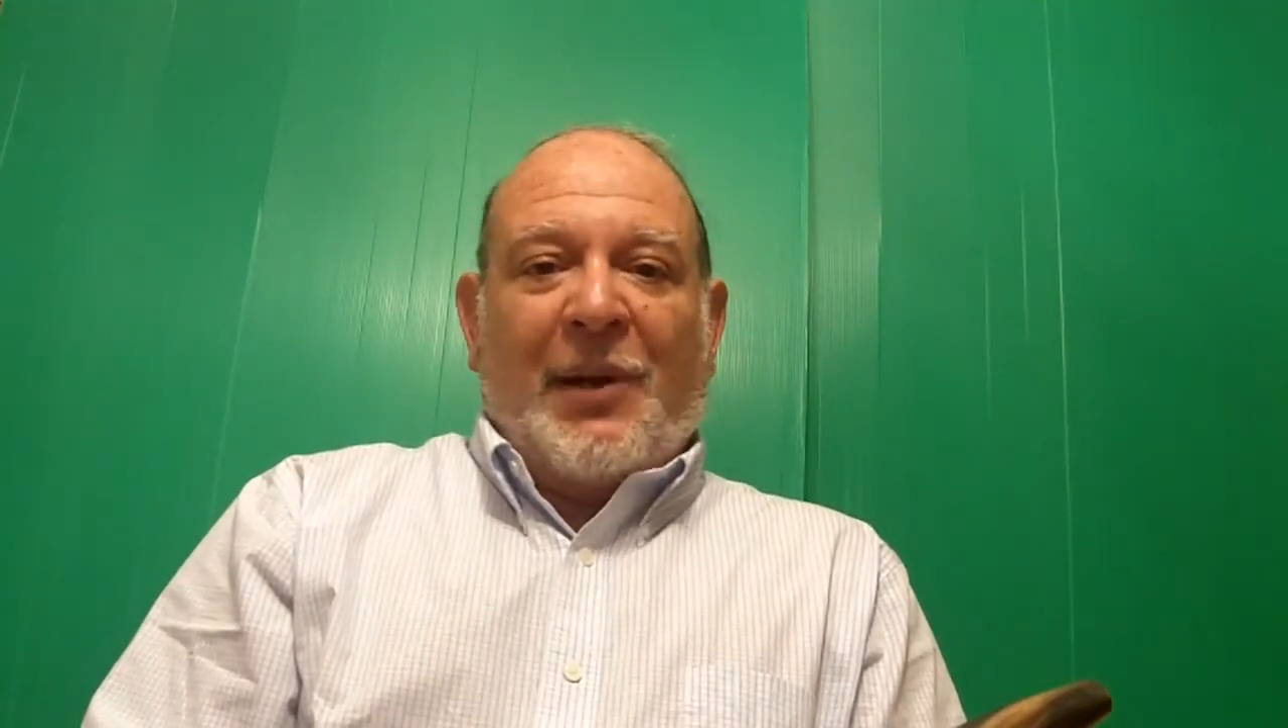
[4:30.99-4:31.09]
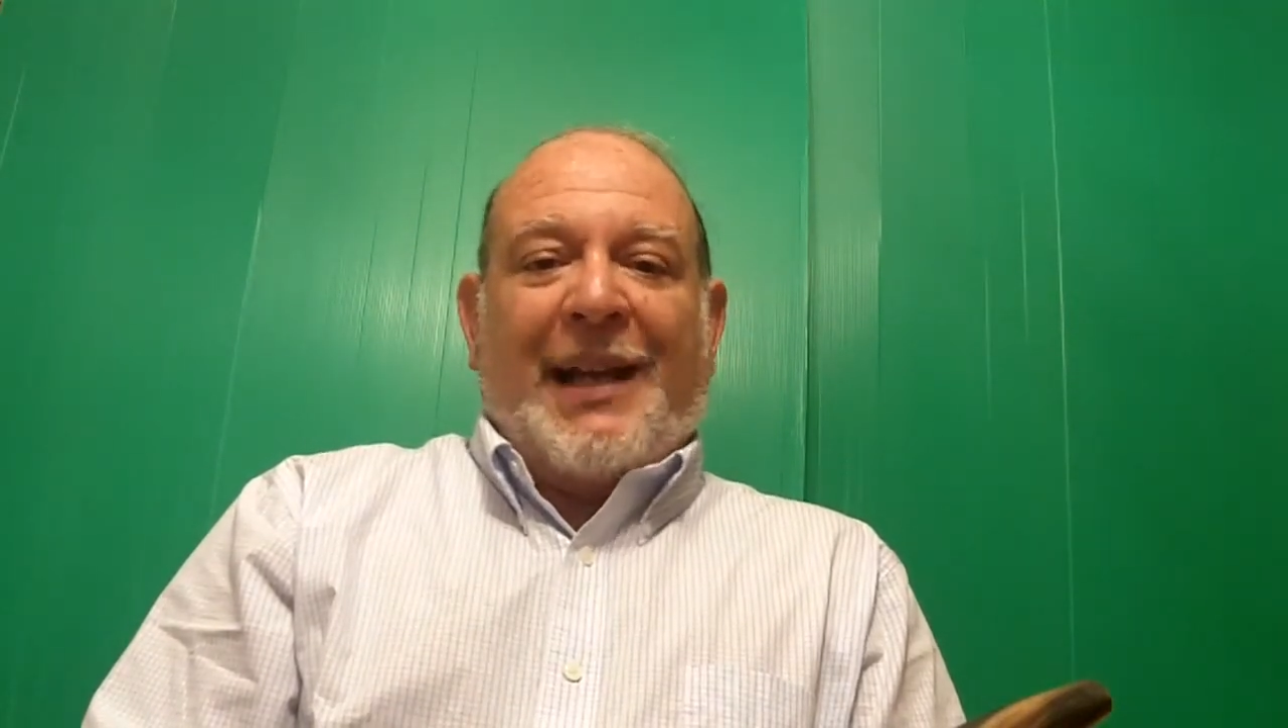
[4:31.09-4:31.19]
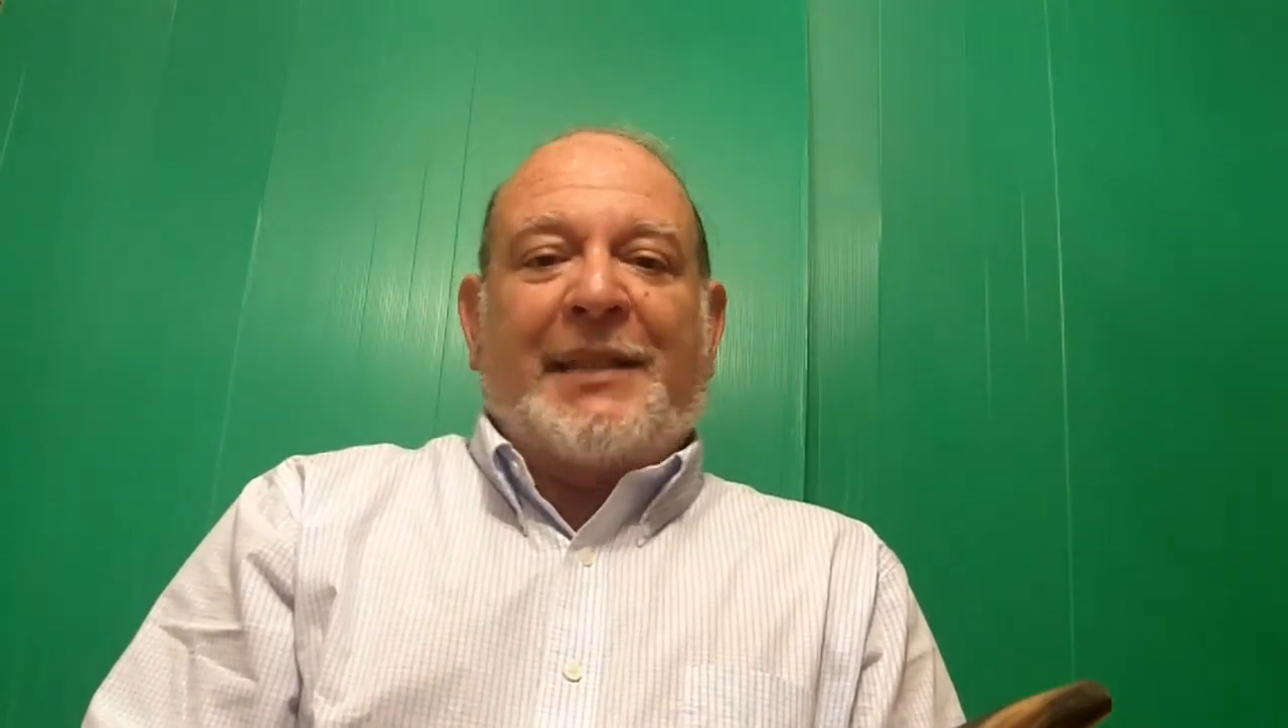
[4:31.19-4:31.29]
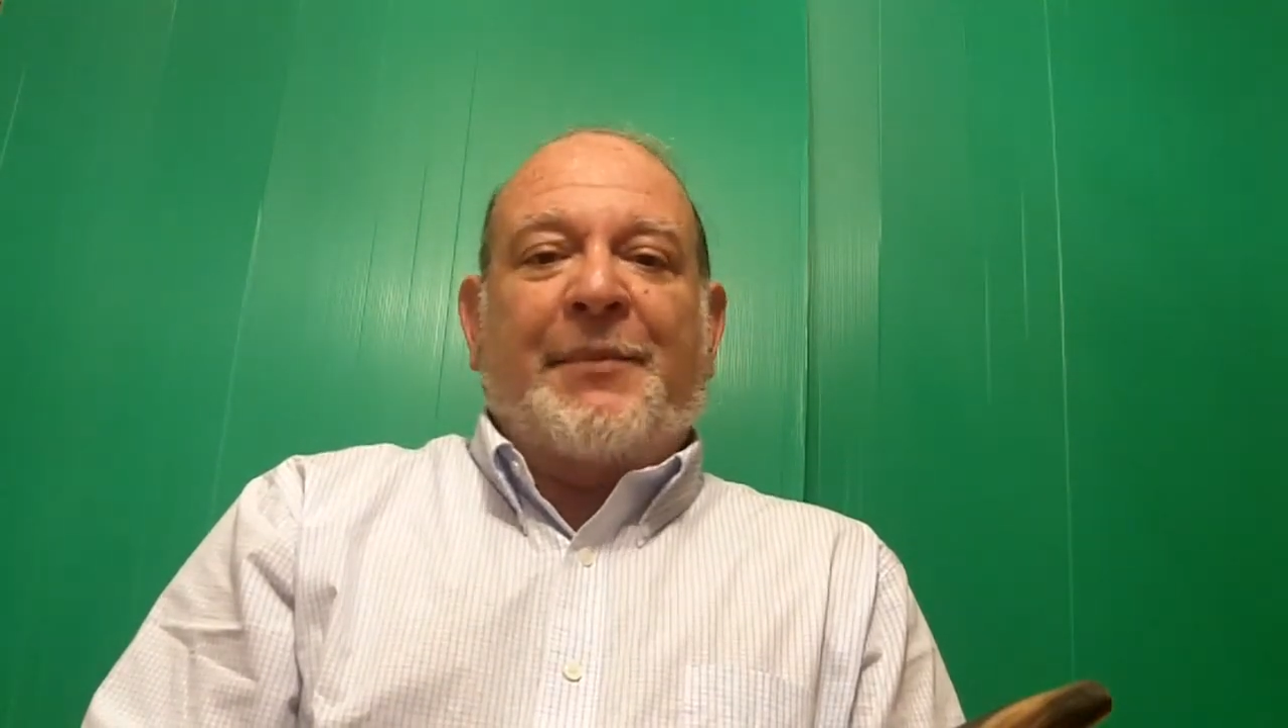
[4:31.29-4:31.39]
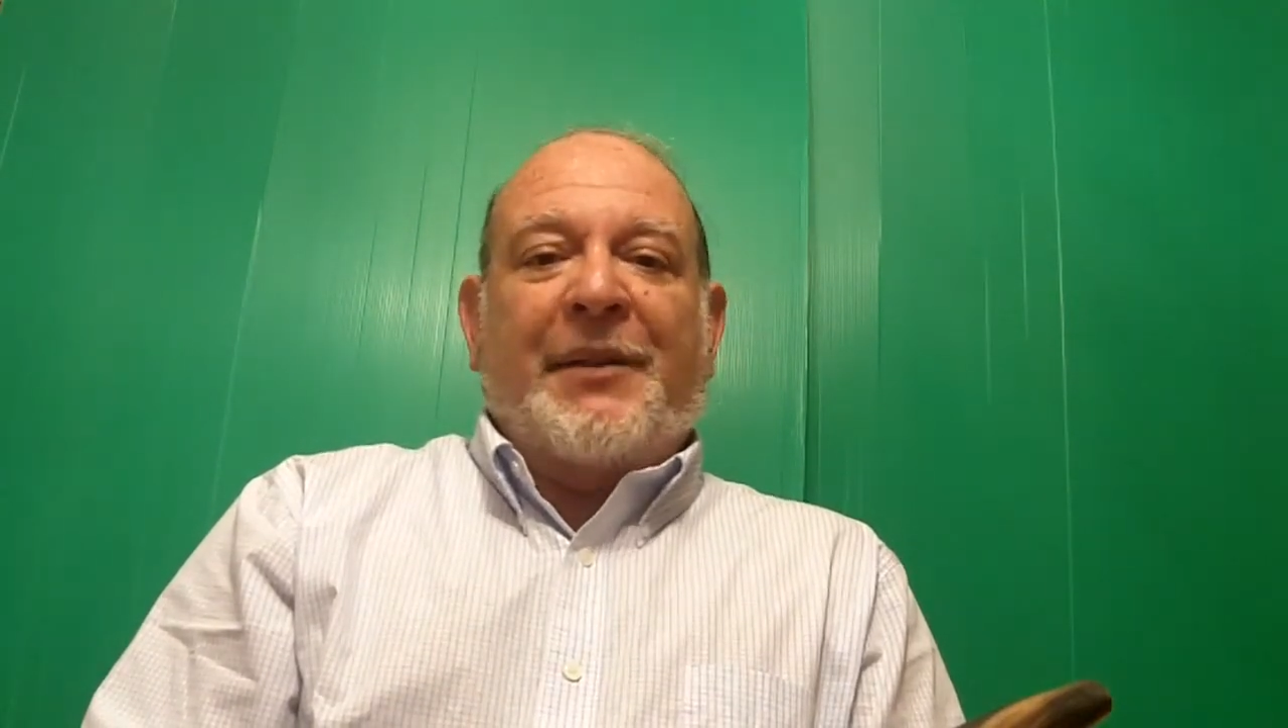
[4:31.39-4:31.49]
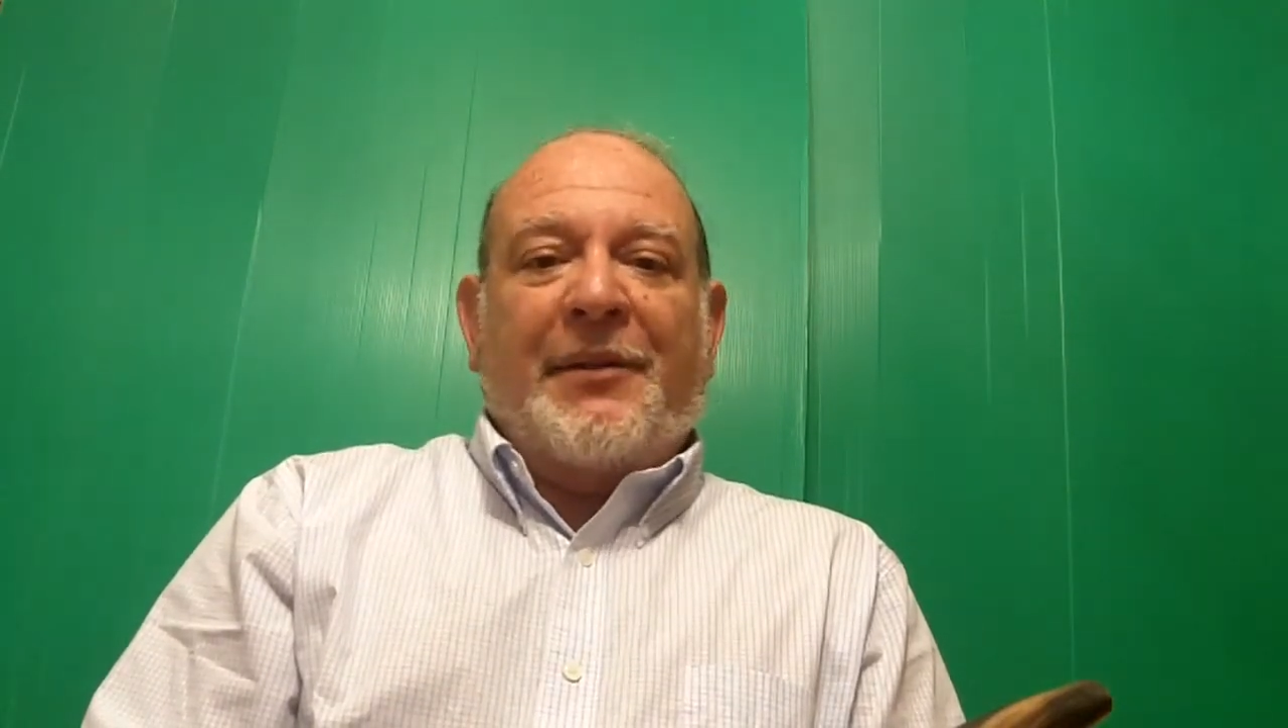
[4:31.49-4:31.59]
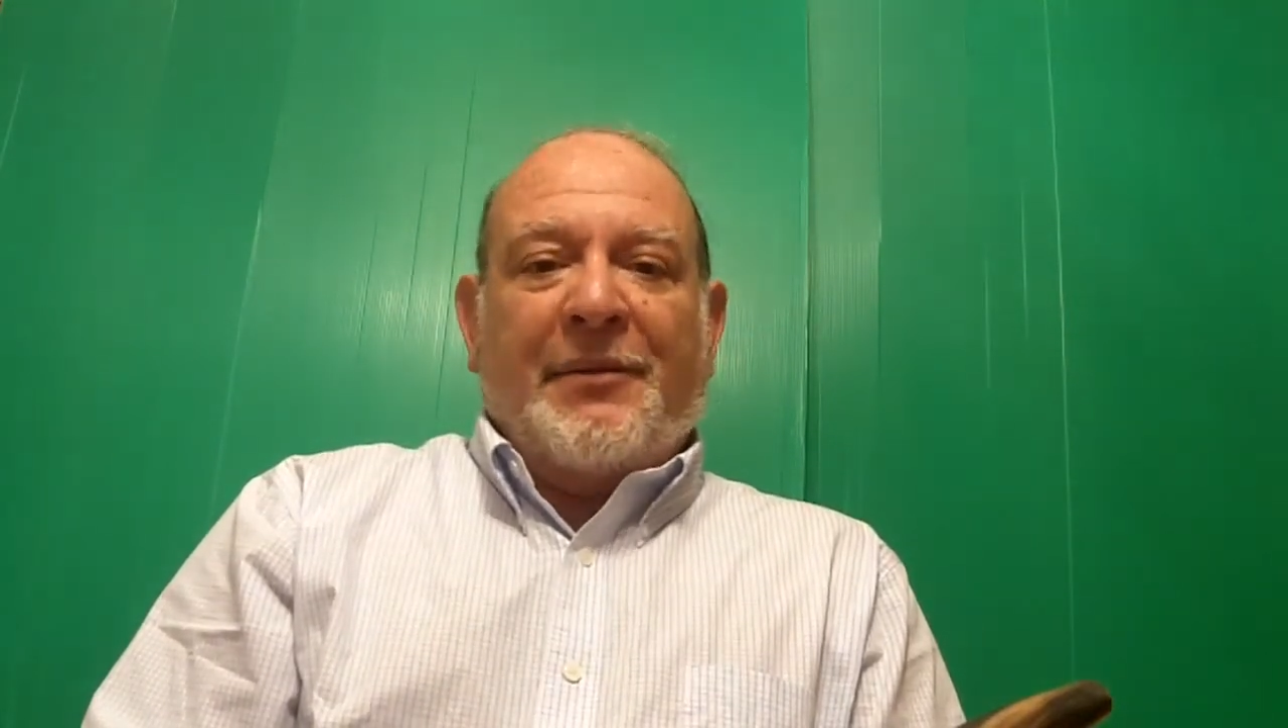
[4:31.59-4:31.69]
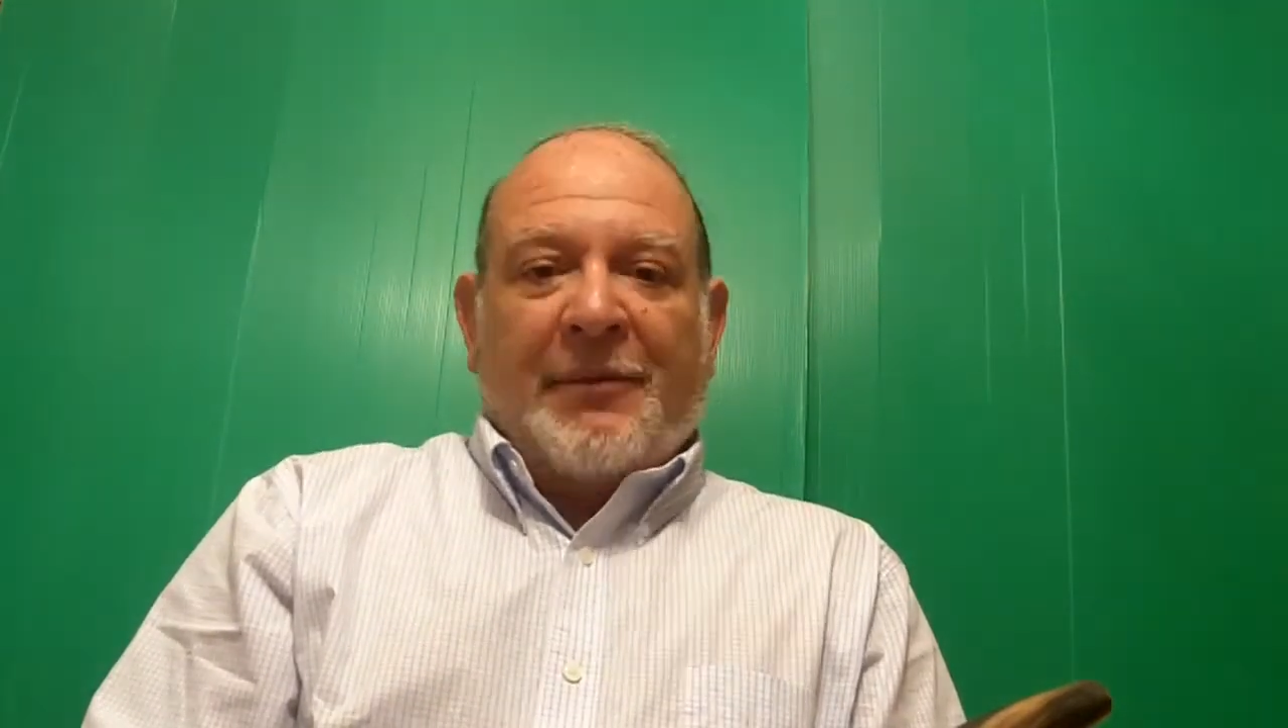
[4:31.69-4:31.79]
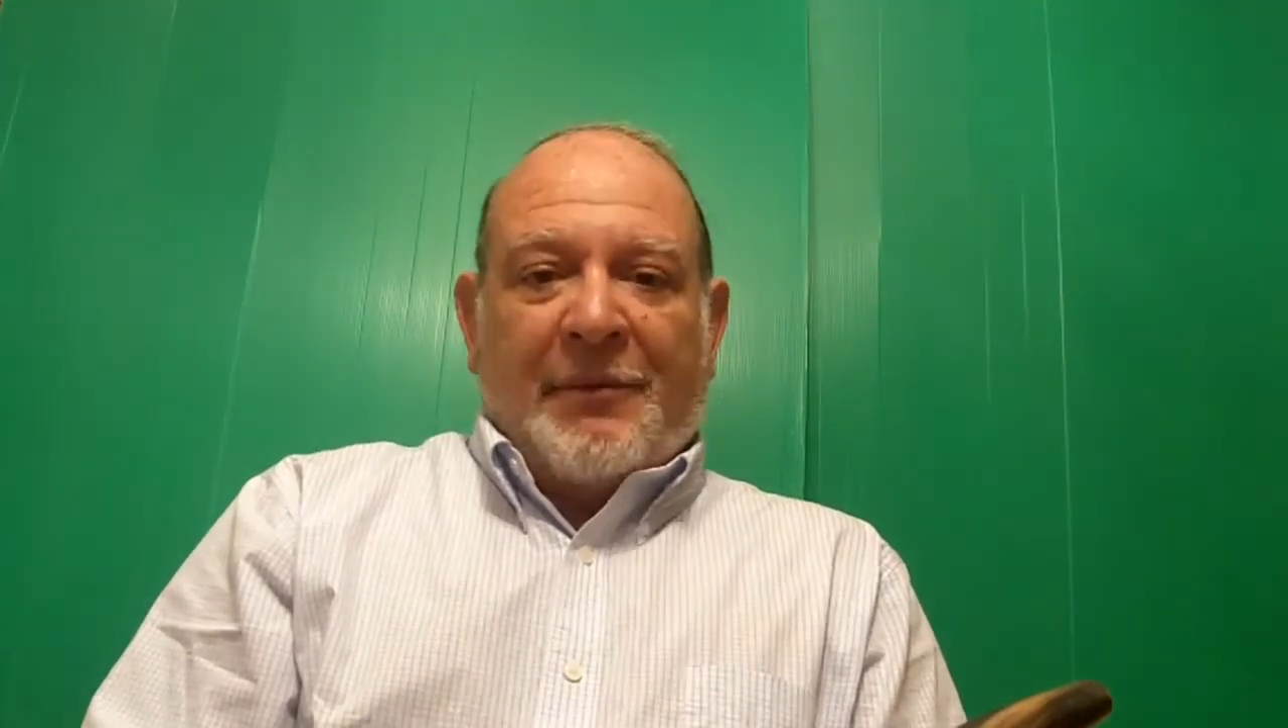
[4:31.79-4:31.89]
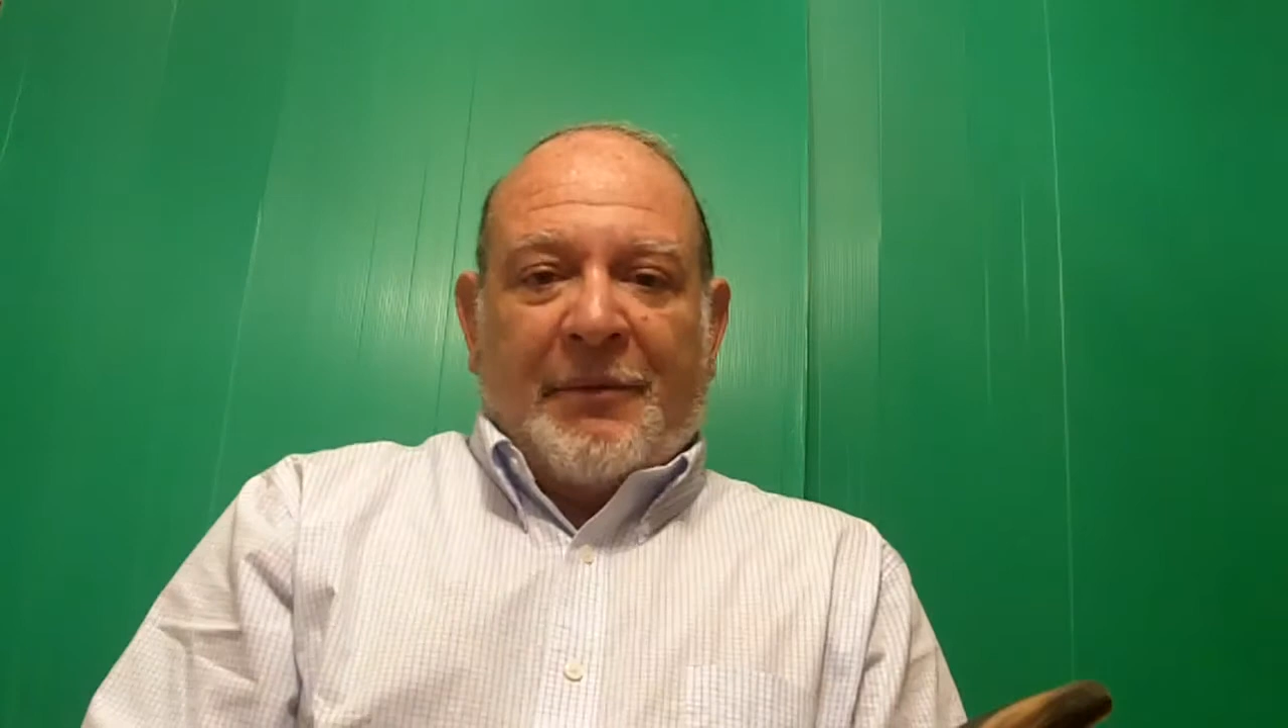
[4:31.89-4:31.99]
who has been